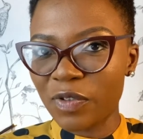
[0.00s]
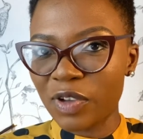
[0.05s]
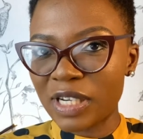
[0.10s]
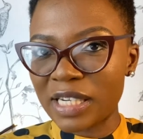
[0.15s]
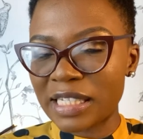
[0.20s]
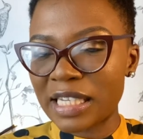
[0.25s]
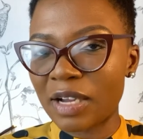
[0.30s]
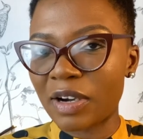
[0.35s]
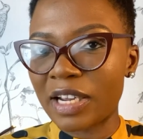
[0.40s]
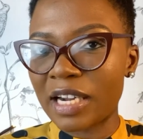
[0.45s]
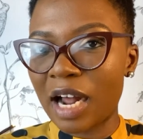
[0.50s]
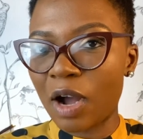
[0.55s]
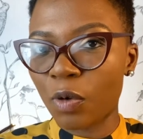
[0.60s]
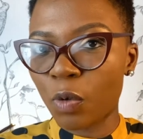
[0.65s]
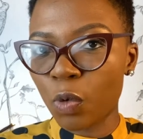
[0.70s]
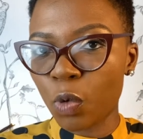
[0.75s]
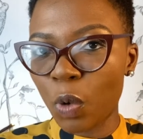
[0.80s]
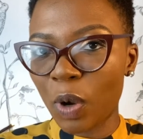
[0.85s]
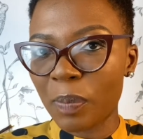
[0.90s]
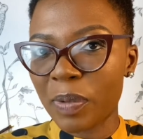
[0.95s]
If you're deciding how
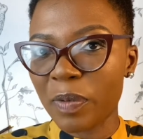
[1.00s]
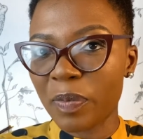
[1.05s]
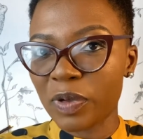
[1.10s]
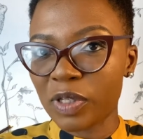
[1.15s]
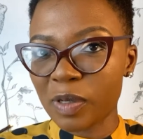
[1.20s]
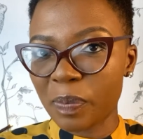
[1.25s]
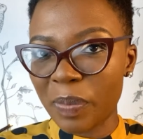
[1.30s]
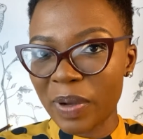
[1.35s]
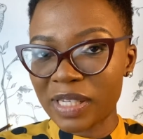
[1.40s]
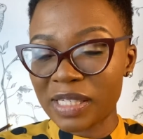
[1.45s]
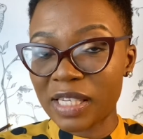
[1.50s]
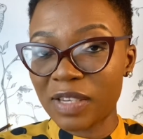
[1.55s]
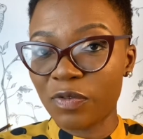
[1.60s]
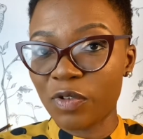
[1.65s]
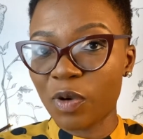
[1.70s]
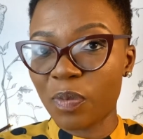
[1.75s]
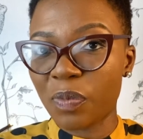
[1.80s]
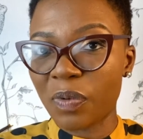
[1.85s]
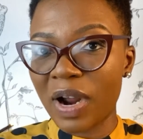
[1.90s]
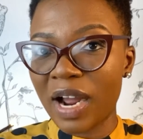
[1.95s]
we want people to perceive
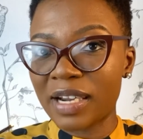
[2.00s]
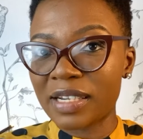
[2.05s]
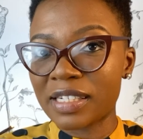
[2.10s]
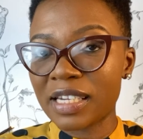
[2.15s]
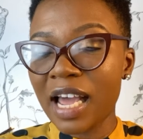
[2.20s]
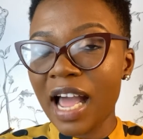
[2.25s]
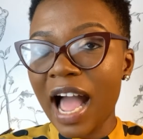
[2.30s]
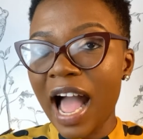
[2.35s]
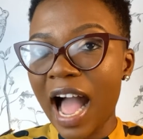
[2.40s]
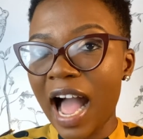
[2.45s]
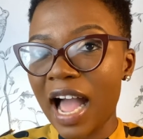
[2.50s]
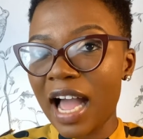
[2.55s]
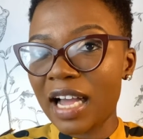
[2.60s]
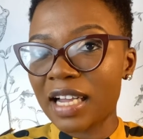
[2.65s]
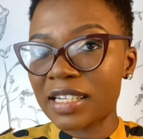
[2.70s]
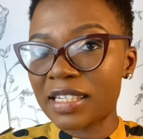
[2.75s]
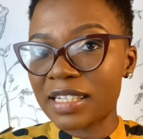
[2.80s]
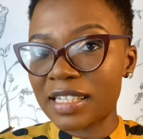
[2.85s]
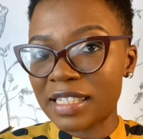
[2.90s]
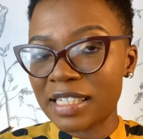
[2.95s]
your brand
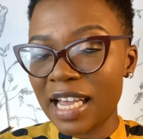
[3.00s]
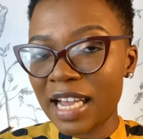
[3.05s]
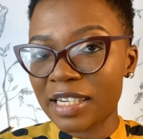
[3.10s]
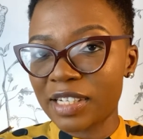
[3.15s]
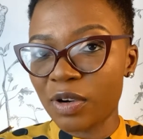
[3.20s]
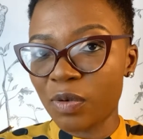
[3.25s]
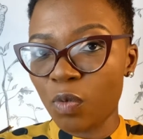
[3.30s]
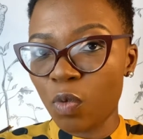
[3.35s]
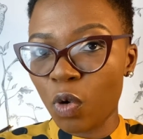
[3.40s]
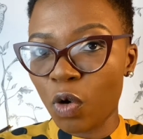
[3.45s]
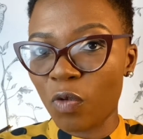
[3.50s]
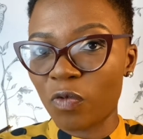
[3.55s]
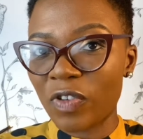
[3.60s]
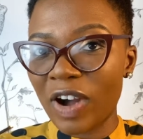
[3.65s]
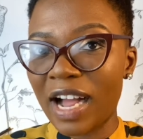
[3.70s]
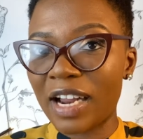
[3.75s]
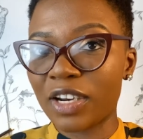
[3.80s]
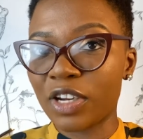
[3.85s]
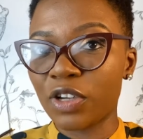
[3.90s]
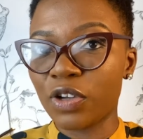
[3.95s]
and deciding what
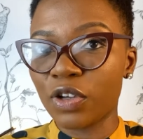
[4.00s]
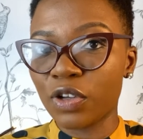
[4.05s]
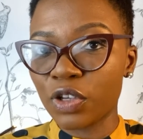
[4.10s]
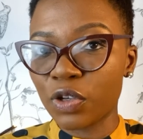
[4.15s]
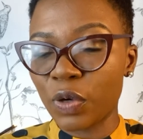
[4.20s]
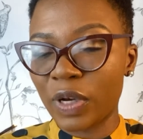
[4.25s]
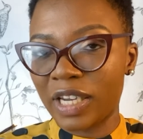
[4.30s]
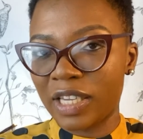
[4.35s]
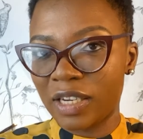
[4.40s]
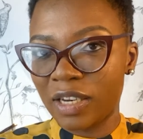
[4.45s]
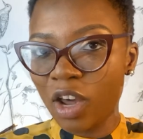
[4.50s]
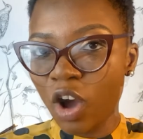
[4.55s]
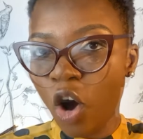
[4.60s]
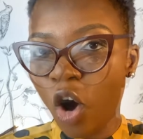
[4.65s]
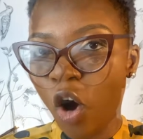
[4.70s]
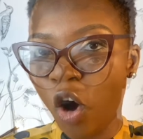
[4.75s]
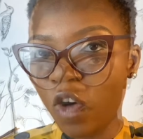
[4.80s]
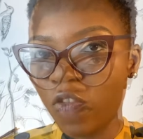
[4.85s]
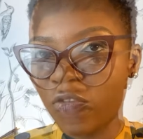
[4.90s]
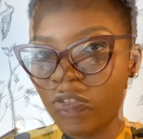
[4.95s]
value you can
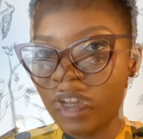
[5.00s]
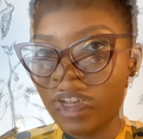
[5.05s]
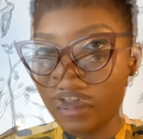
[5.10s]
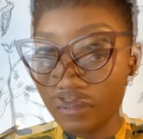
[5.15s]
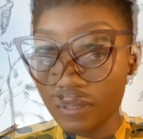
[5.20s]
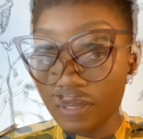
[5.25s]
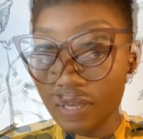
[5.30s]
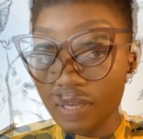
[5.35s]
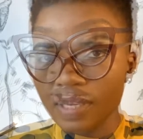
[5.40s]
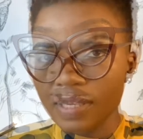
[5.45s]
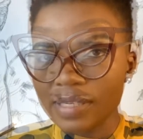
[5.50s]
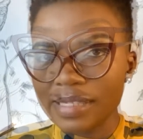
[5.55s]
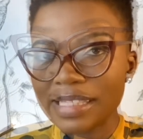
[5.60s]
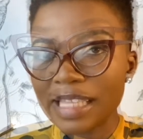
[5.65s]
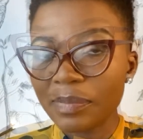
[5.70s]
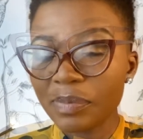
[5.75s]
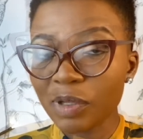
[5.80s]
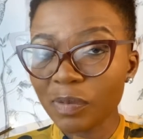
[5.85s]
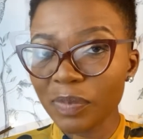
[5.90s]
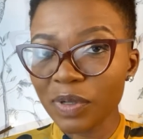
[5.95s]
offer.
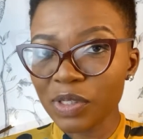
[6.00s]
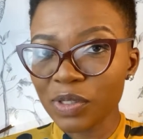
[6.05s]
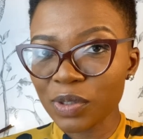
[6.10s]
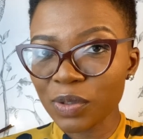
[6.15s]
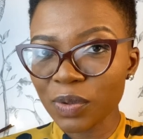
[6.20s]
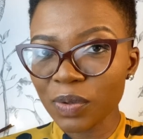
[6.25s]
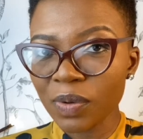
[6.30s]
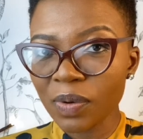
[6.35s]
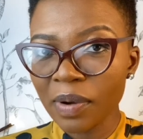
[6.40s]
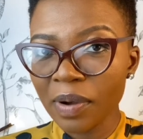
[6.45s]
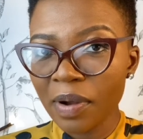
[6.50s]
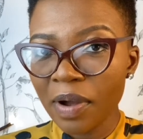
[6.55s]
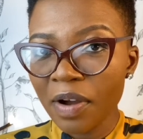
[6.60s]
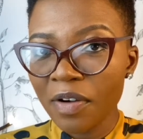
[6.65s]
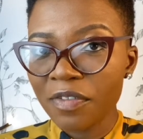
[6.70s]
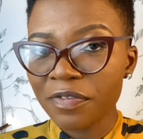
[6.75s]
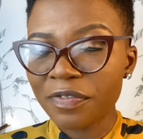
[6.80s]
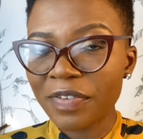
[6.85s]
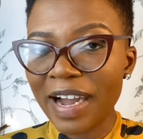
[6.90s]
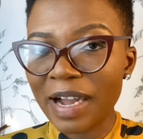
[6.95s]
Step number 2,
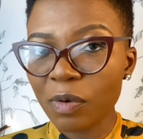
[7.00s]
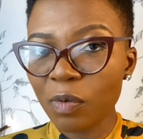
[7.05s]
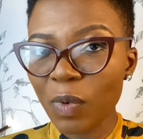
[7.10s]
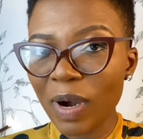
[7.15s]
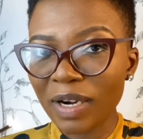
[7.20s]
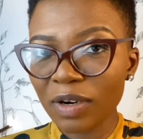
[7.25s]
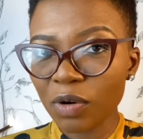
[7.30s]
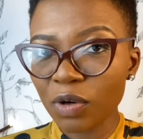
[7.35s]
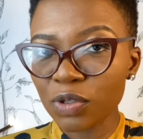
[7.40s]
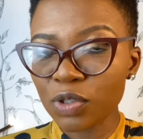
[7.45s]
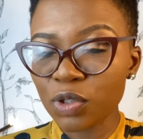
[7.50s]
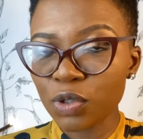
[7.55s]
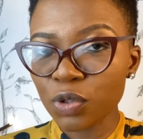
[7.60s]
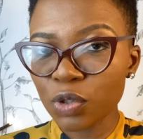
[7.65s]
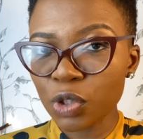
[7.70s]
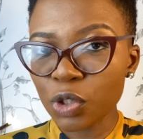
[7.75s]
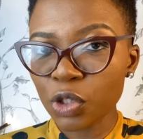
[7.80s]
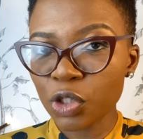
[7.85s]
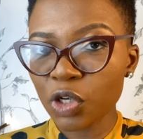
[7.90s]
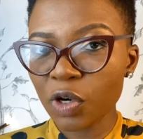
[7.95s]
find one or
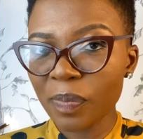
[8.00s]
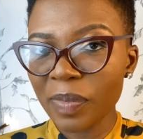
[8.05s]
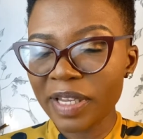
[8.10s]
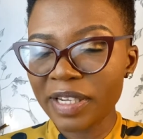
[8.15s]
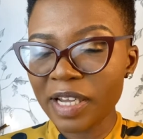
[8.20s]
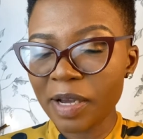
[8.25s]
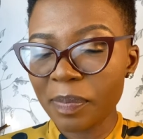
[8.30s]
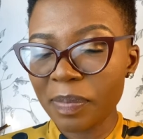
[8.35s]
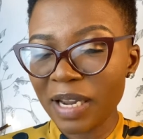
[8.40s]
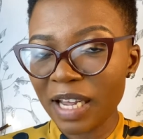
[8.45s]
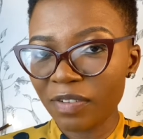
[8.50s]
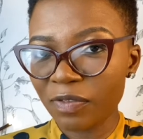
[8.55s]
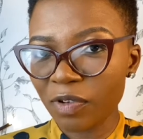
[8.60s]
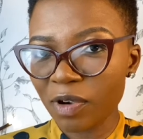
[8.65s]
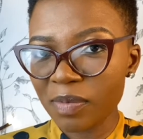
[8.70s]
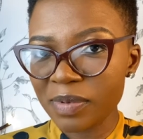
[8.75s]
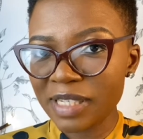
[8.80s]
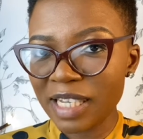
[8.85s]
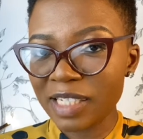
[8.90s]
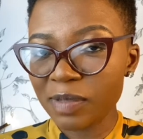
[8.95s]
two social media
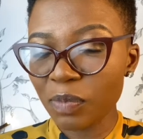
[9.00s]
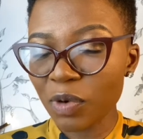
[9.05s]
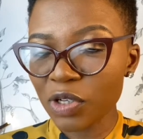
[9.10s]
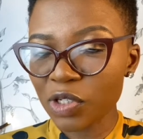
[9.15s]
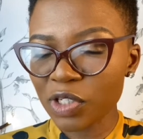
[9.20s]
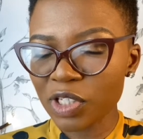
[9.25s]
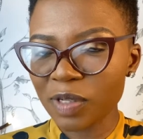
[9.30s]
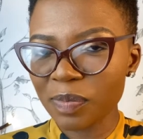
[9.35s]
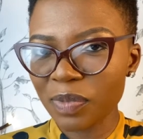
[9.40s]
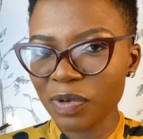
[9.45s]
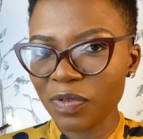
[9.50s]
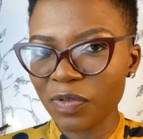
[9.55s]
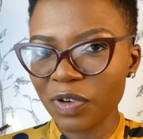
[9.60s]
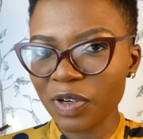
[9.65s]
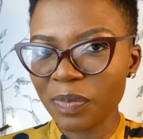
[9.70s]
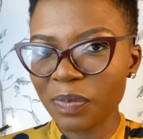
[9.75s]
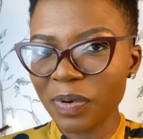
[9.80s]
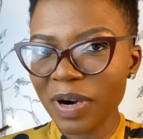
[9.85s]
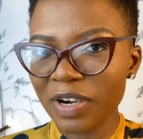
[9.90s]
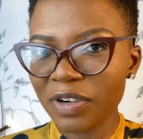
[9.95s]
platforms that's more suitable for
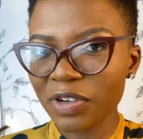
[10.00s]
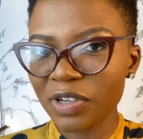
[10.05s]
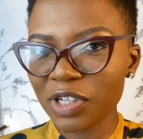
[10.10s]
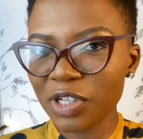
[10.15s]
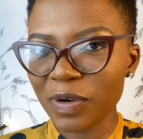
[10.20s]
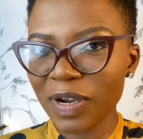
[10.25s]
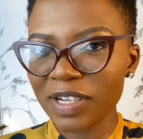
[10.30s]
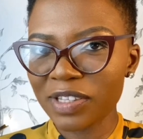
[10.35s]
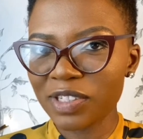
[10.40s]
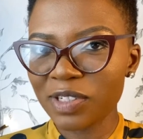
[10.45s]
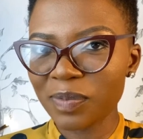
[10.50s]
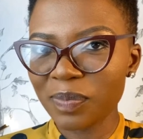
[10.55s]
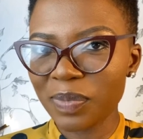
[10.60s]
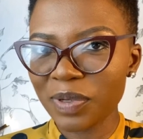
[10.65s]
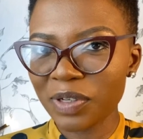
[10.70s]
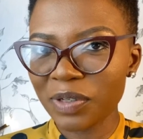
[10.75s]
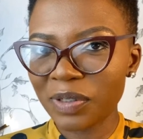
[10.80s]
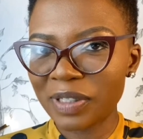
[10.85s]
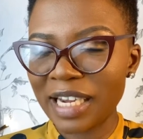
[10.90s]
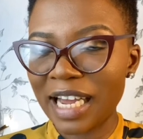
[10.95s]
the brand you're trying to
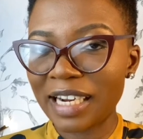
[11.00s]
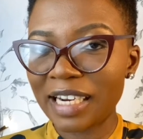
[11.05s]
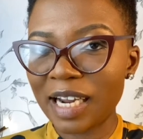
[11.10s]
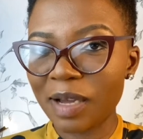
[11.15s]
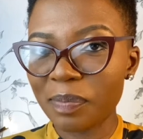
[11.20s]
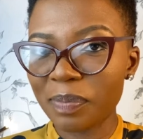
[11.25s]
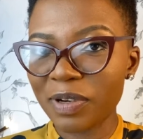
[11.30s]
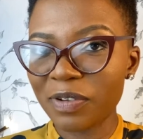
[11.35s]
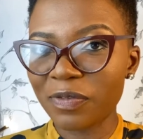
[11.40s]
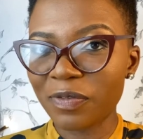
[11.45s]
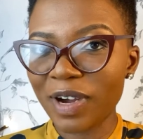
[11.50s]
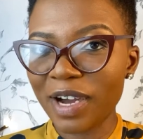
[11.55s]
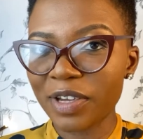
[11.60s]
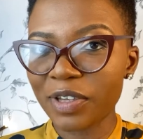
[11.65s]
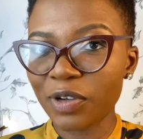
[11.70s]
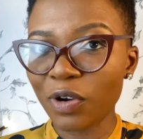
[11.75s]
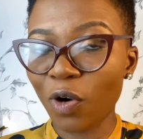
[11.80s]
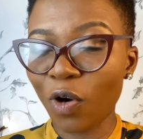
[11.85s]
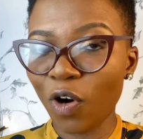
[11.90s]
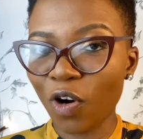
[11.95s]
build and amplify
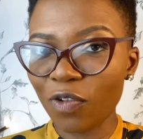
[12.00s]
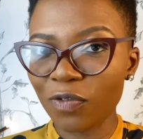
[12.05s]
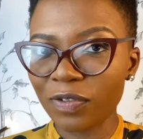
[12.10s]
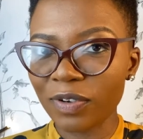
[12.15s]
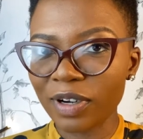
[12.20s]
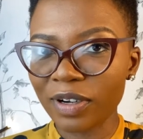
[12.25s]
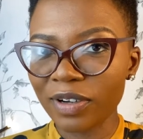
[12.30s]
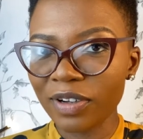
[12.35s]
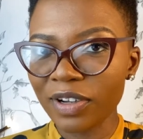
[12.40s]
your offer.